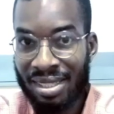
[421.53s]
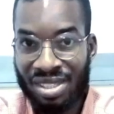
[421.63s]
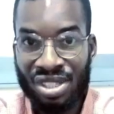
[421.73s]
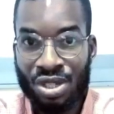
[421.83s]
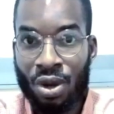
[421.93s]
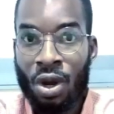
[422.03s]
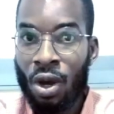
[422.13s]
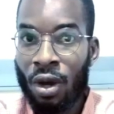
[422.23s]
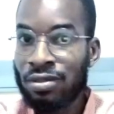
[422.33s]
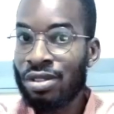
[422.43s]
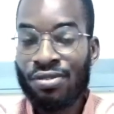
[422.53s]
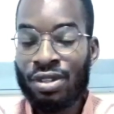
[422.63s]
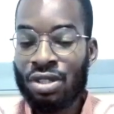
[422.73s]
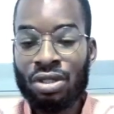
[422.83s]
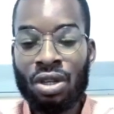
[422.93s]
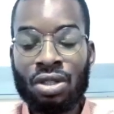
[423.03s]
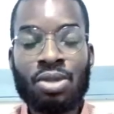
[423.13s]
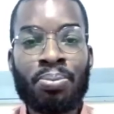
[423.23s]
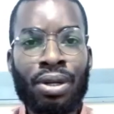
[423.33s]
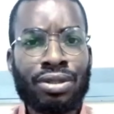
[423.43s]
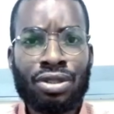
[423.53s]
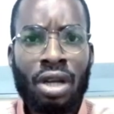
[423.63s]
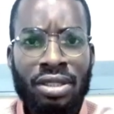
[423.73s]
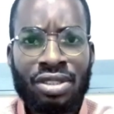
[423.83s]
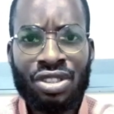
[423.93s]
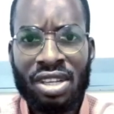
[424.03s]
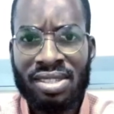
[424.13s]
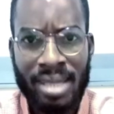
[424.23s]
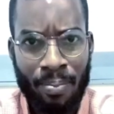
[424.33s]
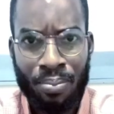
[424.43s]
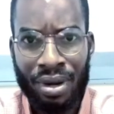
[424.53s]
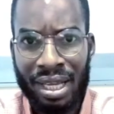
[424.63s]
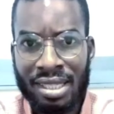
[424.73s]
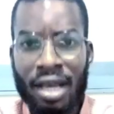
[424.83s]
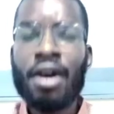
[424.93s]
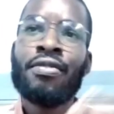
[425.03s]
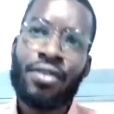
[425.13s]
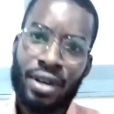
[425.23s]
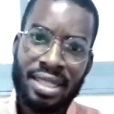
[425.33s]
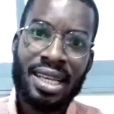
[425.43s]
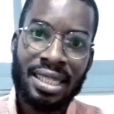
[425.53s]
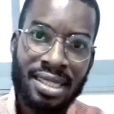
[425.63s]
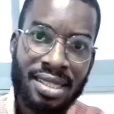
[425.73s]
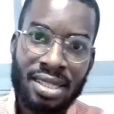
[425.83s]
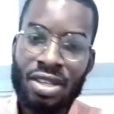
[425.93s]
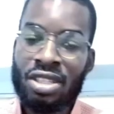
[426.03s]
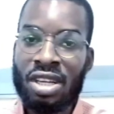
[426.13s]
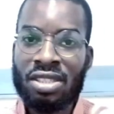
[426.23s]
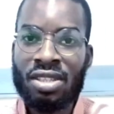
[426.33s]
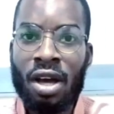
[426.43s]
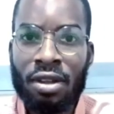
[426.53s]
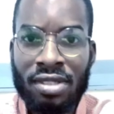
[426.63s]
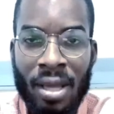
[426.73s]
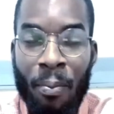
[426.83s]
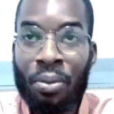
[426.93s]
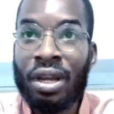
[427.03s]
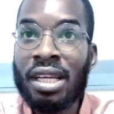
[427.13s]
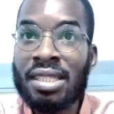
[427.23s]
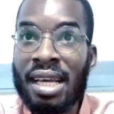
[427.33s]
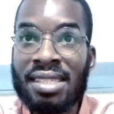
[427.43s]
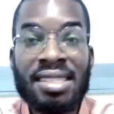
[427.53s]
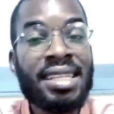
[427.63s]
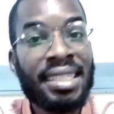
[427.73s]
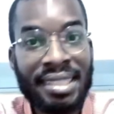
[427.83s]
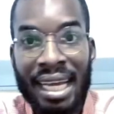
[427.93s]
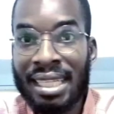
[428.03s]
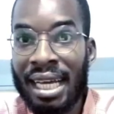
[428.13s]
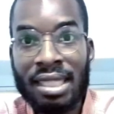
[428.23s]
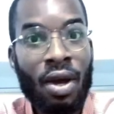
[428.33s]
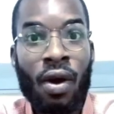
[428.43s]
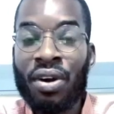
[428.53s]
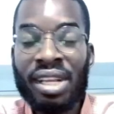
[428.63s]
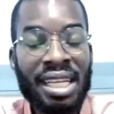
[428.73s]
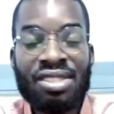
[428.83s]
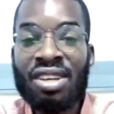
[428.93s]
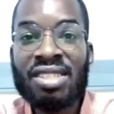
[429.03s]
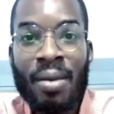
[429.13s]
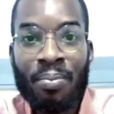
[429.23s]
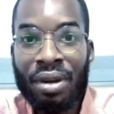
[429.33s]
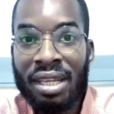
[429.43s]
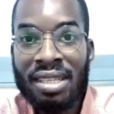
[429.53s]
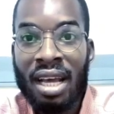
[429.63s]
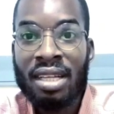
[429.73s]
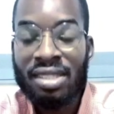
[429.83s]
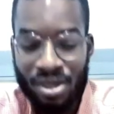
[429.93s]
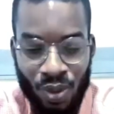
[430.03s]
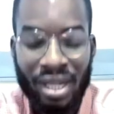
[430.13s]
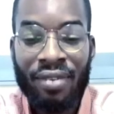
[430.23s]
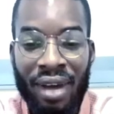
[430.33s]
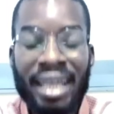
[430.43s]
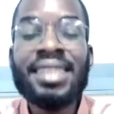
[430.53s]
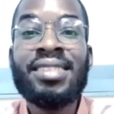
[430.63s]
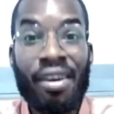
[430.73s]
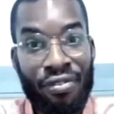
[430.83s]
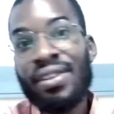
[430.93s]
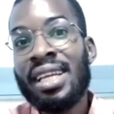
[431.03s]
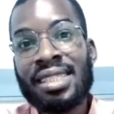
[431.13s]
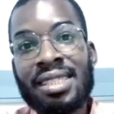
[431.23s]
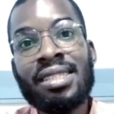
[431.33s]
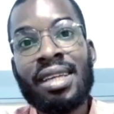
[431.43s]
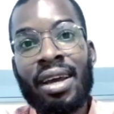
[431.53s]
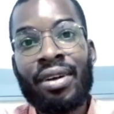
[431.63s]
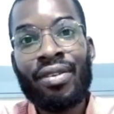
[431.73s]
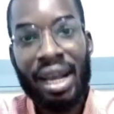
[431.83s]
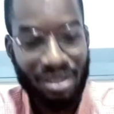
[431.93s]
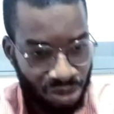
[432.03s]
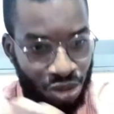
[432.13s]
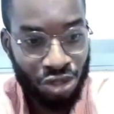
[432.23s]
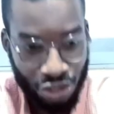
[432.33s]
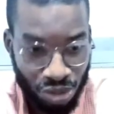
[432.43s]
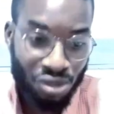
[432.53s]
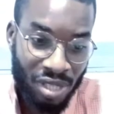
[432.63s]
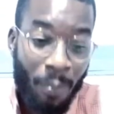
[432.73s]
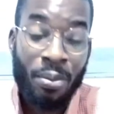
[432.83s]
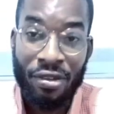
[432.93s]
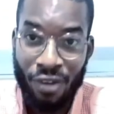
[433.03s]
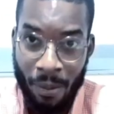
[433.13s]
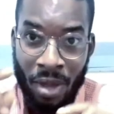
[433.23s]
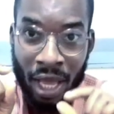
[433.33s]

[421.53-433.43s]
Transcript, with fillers: decision of to divorce or not. But don't just separate for eternity. Don't just uh, separate and sin and die that, okay, let's just separate till whenever, indefinitely, right? You should separate for